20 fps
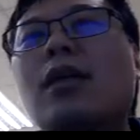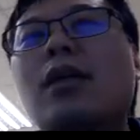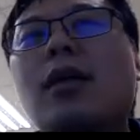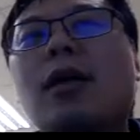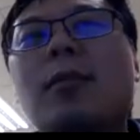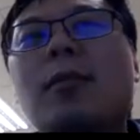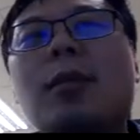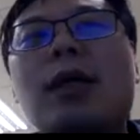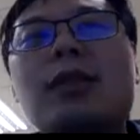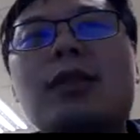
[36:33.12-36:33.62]

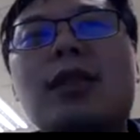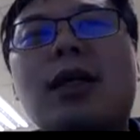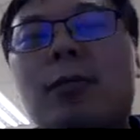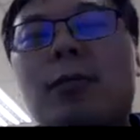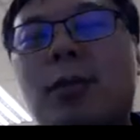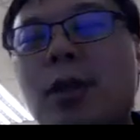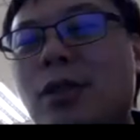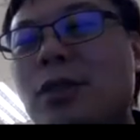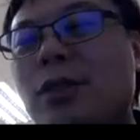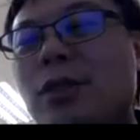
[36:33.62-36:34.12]
Yeah, by
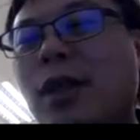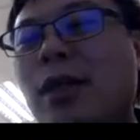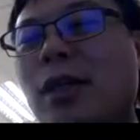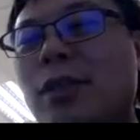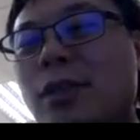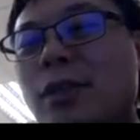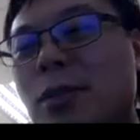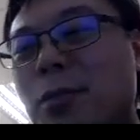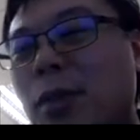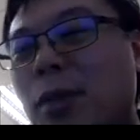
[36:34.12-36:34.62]
submersion, I
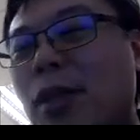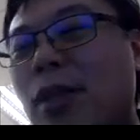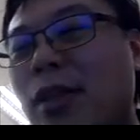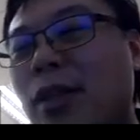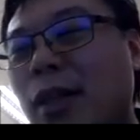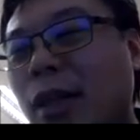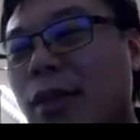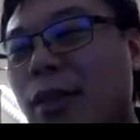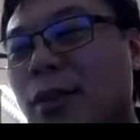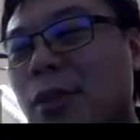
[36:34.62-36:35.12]
just
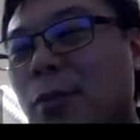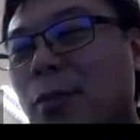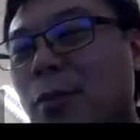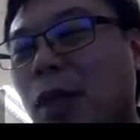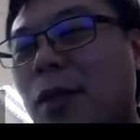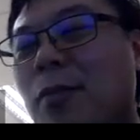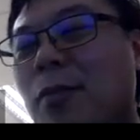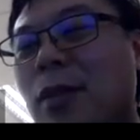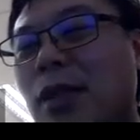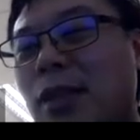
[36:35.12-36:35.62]
mean tangent
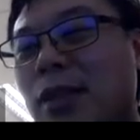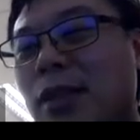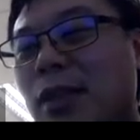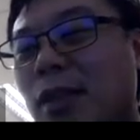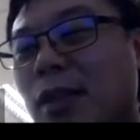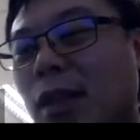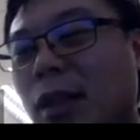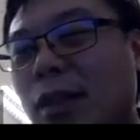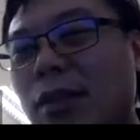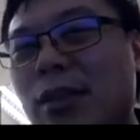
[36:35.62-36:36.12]
map is
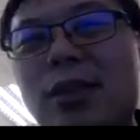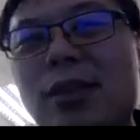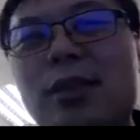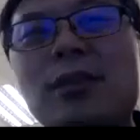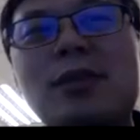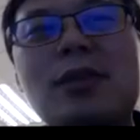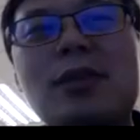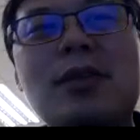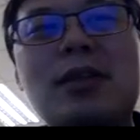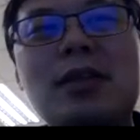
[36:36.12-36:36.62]

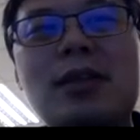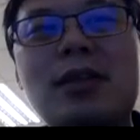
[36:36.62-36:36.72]
onto.